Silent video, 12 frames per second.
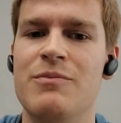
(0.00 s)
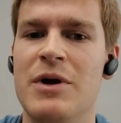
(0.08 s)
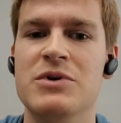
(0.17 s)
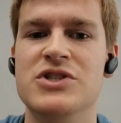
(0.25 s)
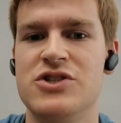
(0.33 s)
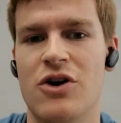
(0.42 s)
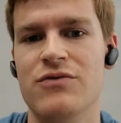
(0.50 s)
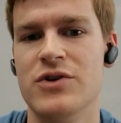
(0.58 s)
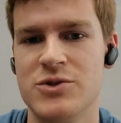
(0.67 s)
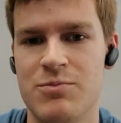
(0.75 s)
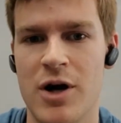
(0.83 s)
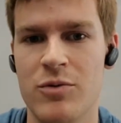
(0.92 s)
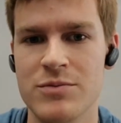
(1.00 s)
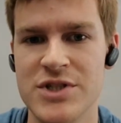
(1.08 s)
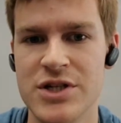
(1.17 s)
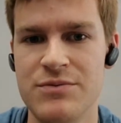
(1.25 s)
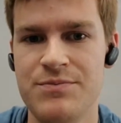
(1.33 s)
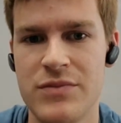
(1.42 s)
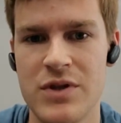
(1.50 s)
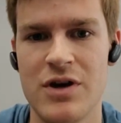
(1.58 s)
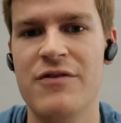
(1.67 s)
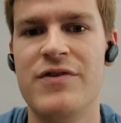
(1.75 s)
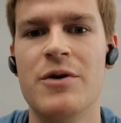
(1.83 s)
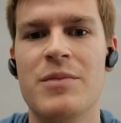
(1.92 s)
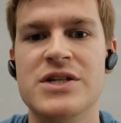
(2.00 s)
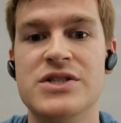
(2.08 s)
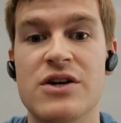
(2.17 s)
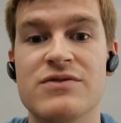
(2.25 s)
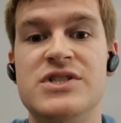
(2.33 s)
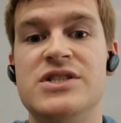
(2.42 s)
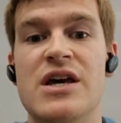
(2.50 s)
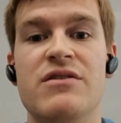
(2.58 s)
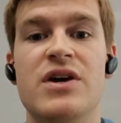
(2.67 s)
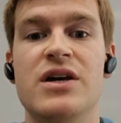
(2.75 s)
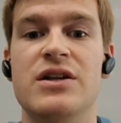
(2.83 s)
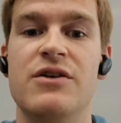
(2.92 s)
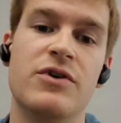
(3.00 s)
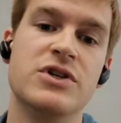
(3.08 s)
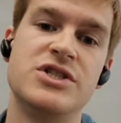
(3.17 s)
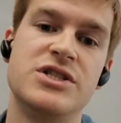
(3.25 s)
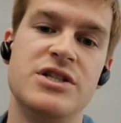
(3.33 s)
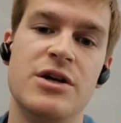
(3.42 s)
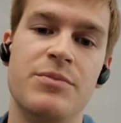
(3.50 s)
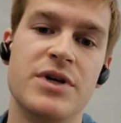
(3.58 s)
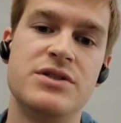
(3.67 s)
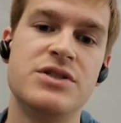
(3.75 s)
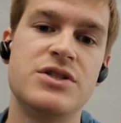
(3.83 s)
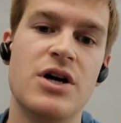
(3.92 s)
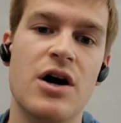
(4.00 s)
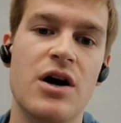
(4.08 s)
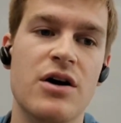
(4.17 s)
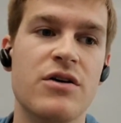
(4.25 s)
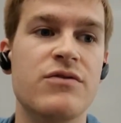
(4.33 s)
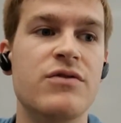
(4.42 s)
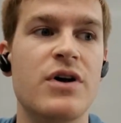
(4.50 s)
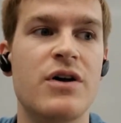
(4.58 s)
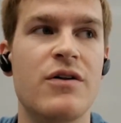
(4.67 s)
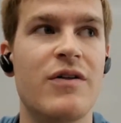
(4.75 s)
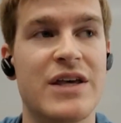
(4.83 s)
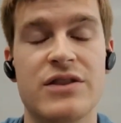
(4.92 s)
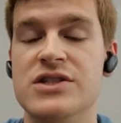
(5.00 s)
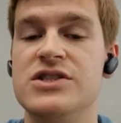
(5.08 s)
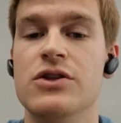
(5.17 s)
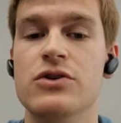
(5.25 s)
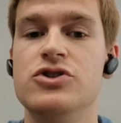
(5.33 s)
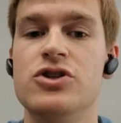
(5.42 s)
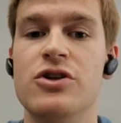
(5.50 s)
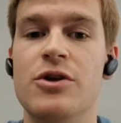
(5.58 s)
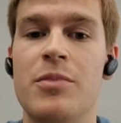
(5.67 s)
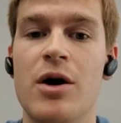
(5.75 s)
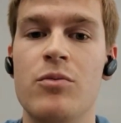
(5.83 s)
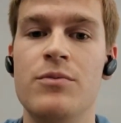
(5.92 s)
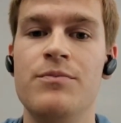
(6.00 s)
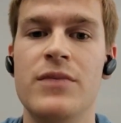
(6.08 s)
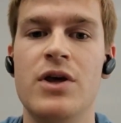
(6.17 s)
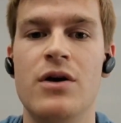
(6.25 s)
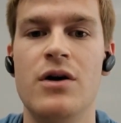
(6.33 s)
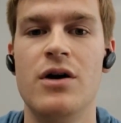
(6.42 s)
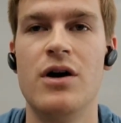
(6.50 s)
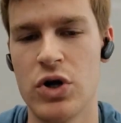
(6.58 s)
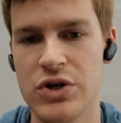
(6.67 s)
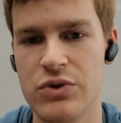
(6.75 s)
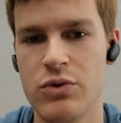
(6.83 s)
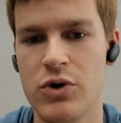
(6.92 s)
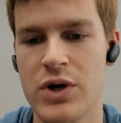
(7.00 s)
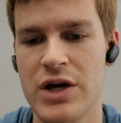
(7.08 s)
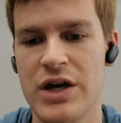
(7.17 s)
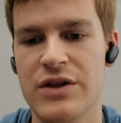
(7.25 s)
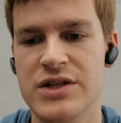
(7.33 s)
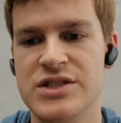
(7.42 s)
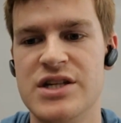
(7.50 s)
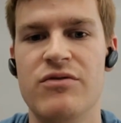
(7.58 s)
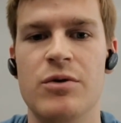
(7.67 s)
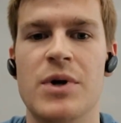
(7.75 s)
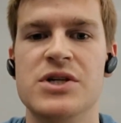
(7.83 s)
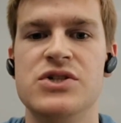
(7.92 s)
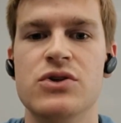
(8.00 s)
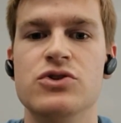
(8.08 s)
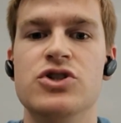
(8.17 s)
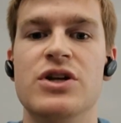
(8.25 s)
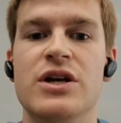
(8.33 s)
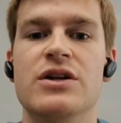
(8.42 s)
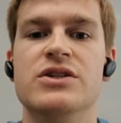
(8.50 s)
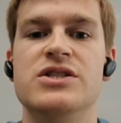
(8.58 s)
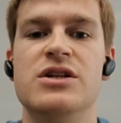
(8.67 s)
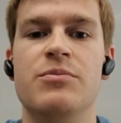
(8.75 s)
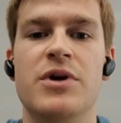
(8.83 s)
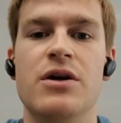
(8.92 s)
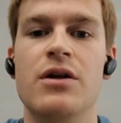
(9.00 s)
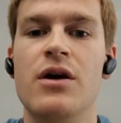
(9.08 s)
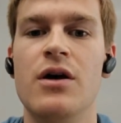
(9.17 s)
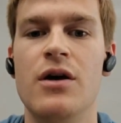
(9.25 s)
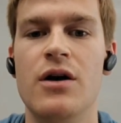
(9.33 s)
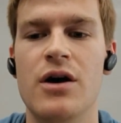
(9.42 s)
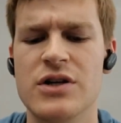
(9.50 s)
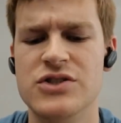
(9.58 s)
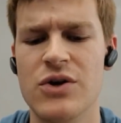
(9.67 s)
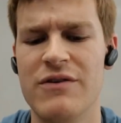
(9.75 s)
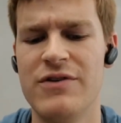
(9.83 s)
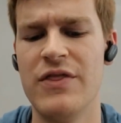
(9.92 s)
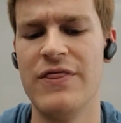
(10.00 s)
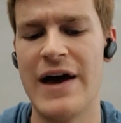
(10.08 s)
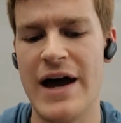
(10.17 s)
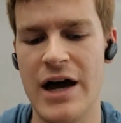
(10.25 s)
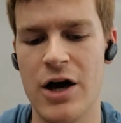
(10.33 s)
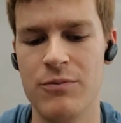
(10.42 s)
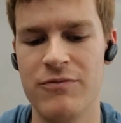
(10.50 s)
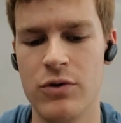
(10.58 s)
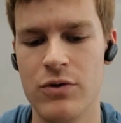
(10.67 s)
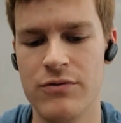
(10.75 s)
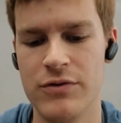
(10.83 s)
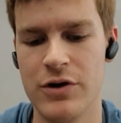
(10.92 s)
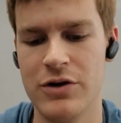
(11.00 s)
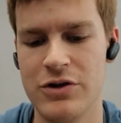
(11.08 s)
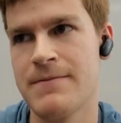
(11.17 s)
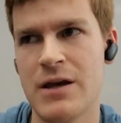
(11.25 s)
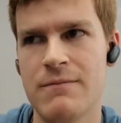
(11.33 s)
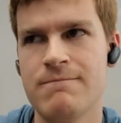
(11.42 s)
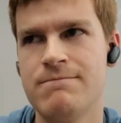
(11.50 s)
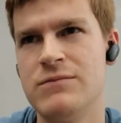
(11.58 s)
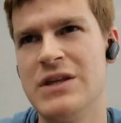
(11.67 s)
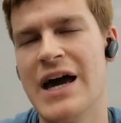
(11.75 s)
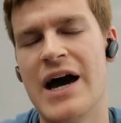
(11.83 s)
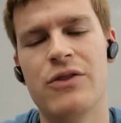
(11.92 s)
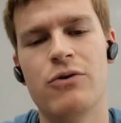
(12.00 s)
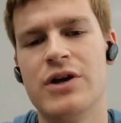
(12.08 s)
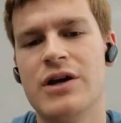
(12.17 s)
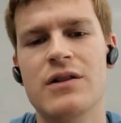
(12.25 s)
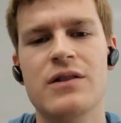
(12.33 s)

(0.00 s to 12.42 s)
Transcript: maybe solve those problems in. I found myself saving different snippets of like the solution to the problem, working through it, and then saving my solution in a snippet. And so I found that helpful for gathering a